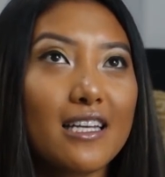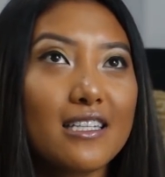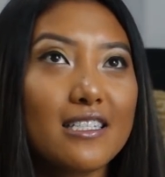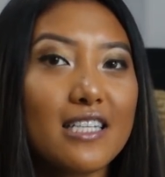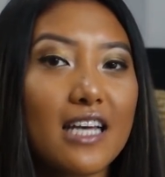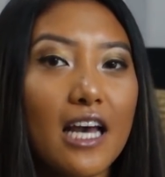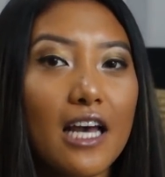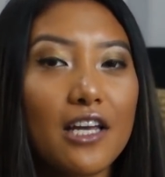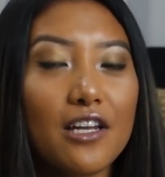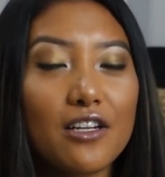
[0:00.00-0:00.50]

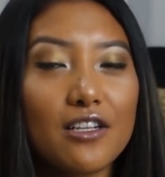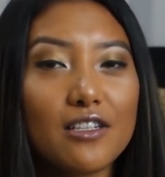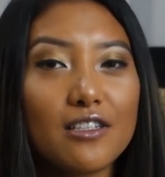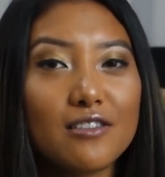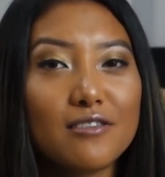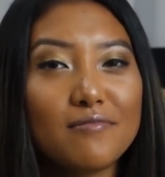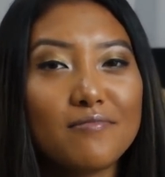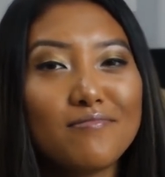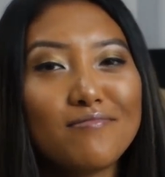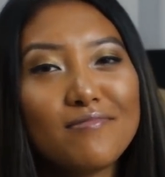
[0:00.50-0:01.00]

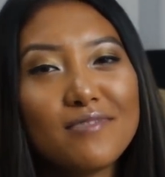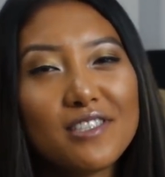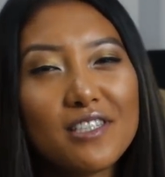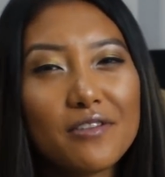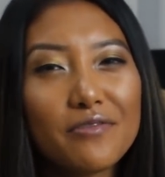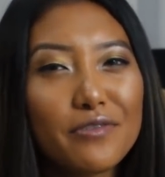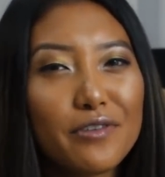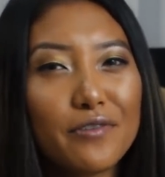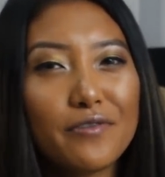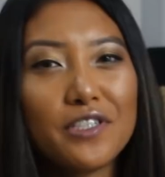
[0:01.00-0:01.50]
10 to
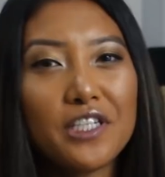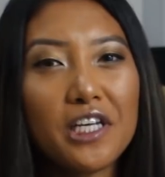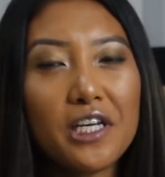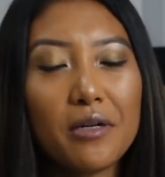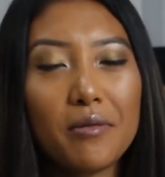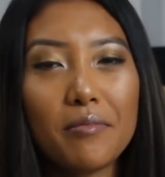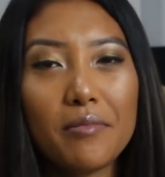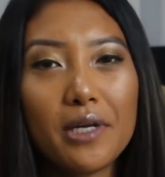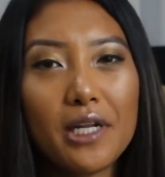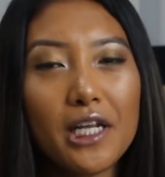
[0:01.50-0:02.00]

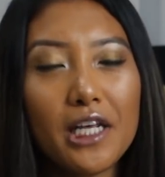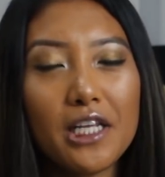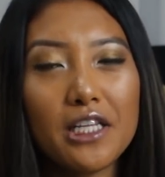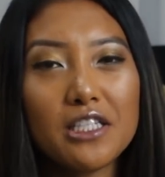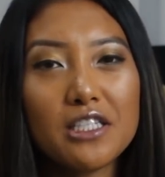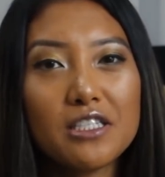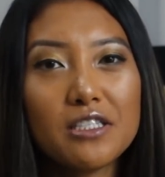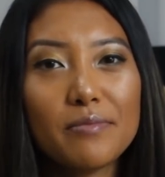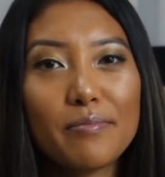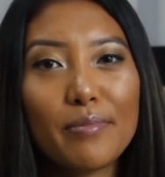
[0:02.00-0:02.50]
15
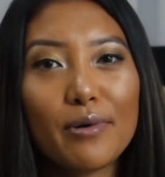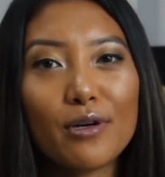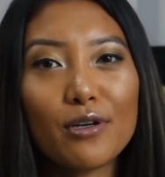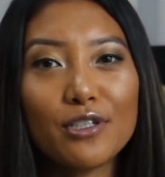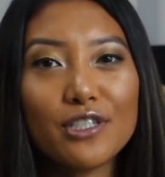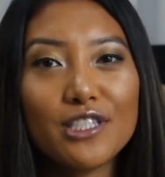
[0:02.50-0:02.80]
minutes per